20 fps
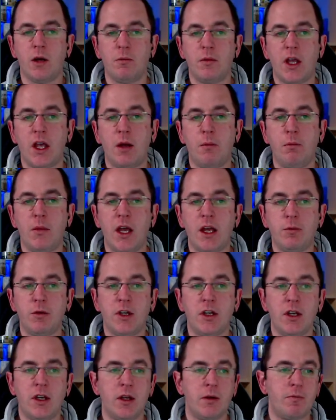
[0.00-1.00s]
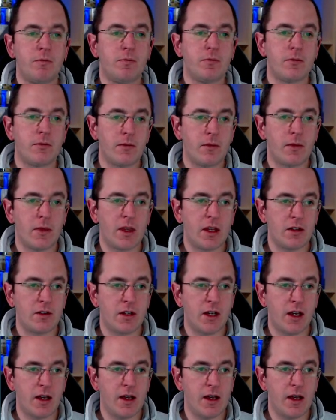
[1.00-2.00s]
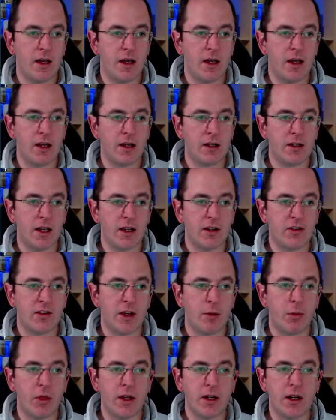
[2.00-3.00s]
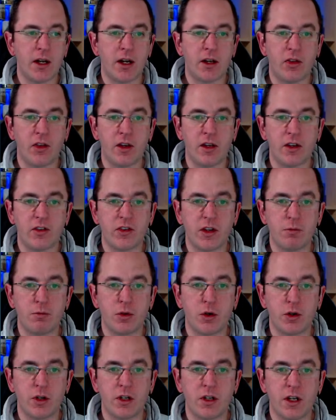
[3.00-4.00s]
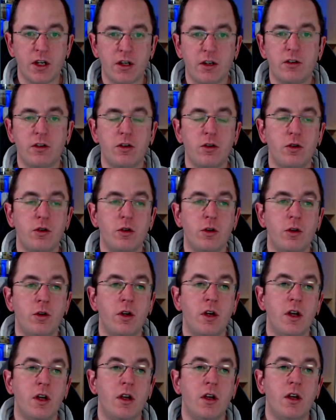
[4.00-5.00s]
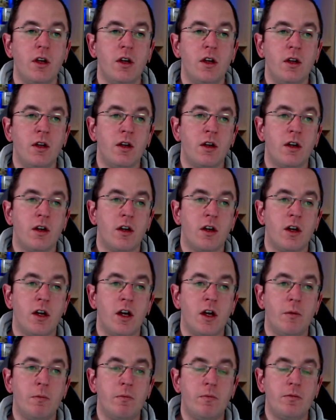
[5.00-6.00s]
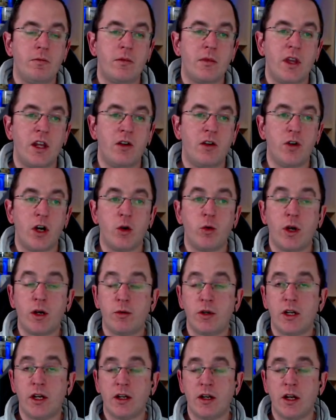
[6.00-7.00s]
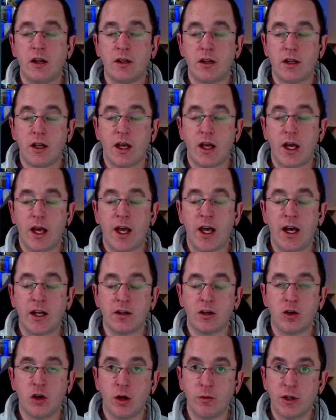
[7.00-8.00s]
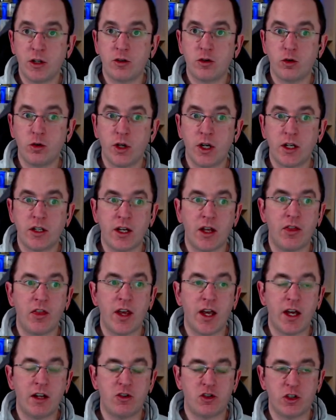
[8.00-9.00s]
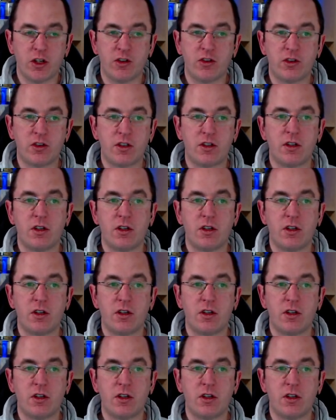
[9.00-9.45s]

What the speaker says: Maybe take something like this and put it into a variable and then add a comment to it, and then just